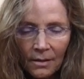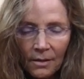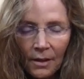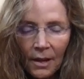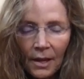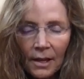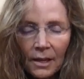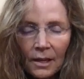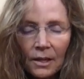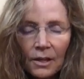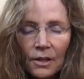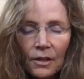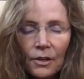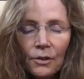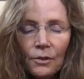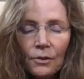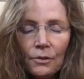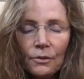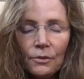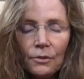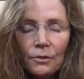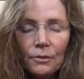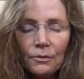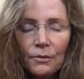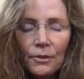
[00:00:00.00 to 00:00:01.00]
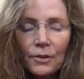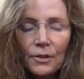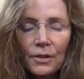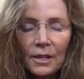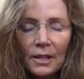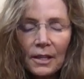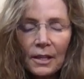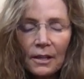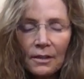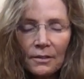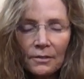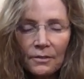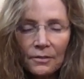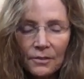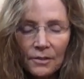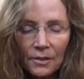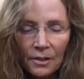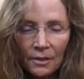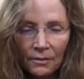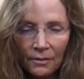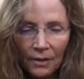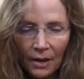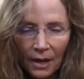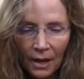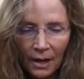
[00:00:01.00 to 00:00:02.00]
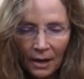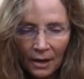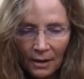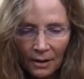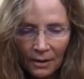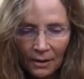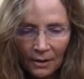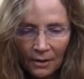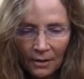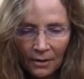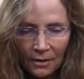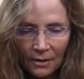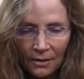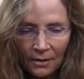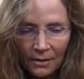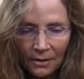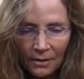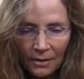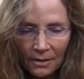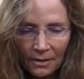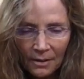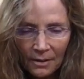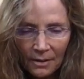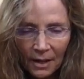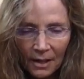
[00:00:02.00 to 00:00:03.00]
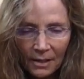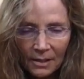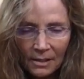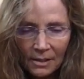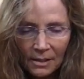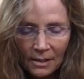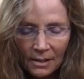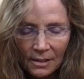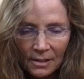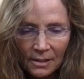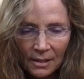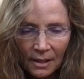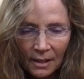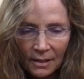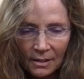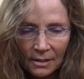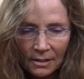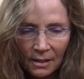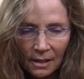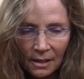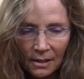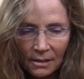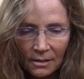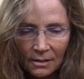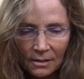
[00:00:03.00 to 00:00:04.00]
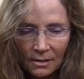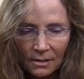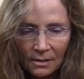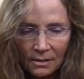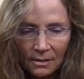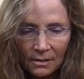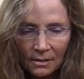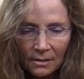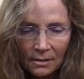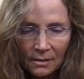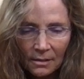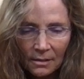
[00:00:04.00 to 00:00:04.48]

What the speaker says: Thank you for the gift of air that sustains us.